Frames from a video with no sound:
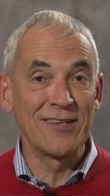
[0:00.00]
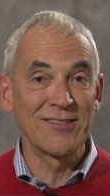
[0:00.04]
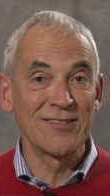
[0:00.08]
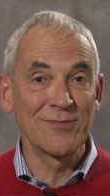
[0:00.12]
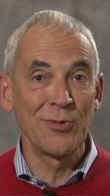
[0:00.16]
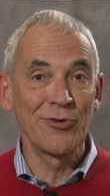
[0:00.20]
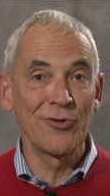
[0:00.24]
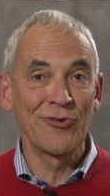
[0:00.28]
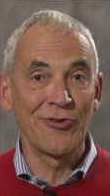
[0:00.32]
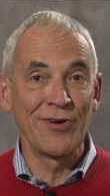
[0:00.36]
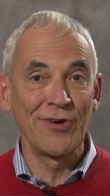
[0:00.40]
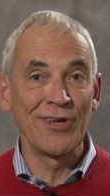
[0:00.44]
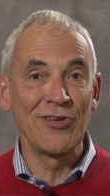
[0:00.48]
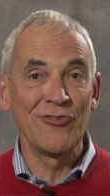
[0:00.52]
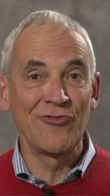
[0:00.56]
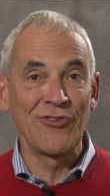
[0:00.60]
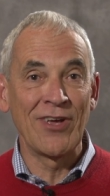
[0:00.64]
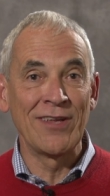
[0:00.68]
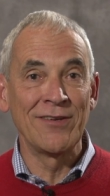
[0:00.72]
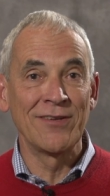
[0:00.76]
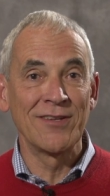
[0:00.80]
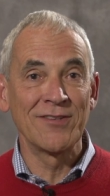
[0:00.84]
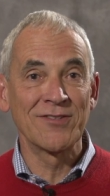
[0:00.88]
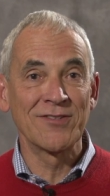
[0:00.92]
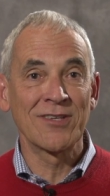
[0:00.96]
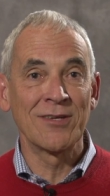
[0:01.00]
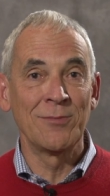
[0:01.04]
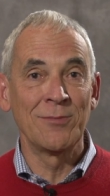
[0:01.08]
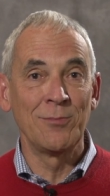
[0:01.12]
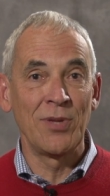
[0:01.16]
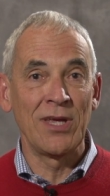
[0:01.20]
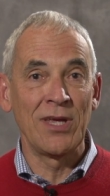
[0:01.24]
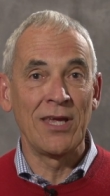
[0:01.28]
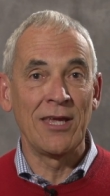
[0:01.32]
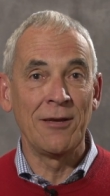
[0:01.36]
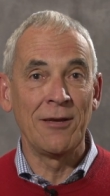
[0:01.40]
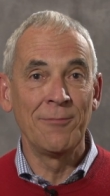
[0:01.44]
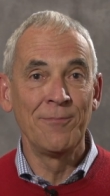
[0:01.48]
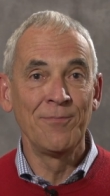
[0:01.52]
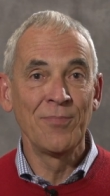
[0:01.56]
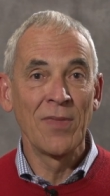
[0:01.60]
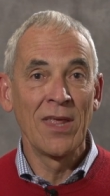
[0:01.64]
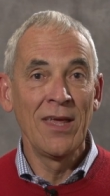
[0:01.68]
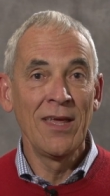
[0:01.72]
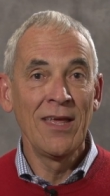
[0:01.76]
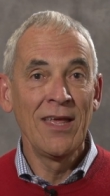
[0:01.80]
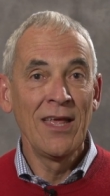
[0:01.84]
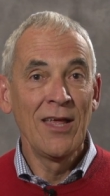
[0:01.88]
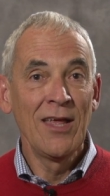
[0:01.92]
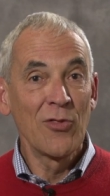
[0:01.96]
presbytery agendas can be.
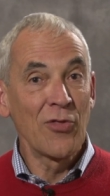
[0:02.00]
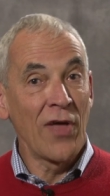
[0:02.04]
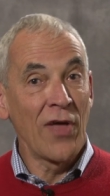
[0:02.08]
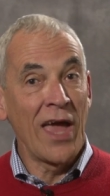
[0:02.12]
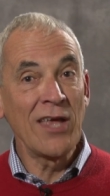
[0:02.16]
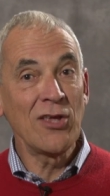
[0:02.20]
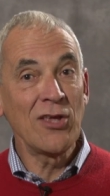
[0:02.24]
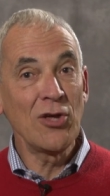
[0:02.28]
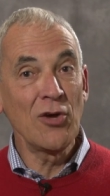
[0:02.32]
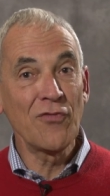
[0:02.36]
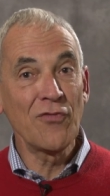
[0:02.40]
Thank